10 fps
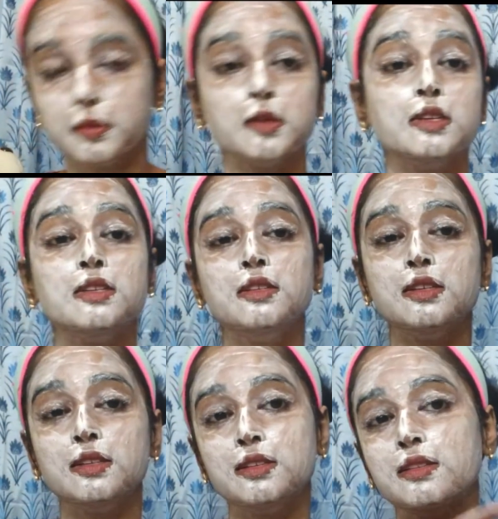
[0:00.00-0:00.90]
because
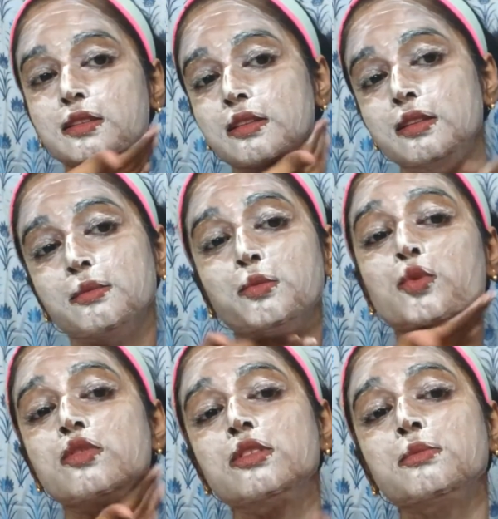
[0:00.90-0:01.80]
the
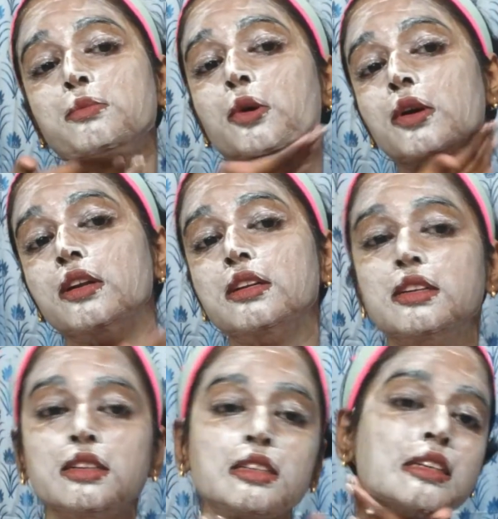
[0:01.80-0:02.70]
most
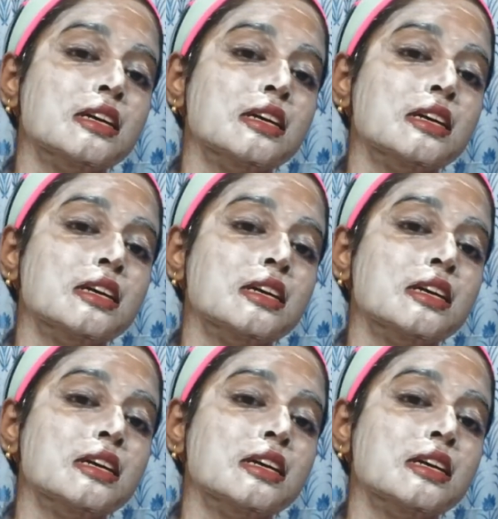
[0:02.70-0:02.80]
important